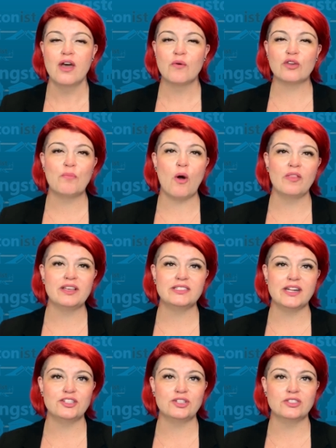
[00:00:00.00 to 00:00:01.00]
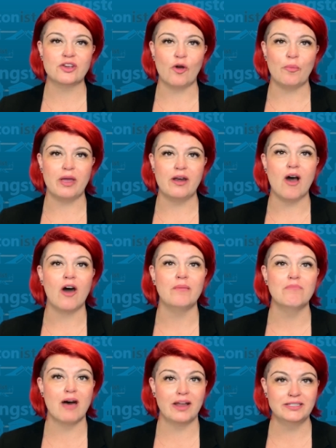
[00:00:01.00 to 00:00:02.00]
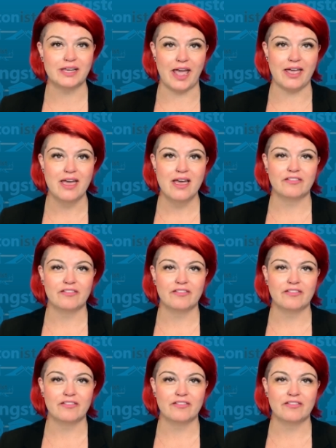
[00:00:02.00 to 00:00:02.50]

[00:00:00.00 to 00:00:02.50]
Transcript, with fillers: with polling stations open on Monday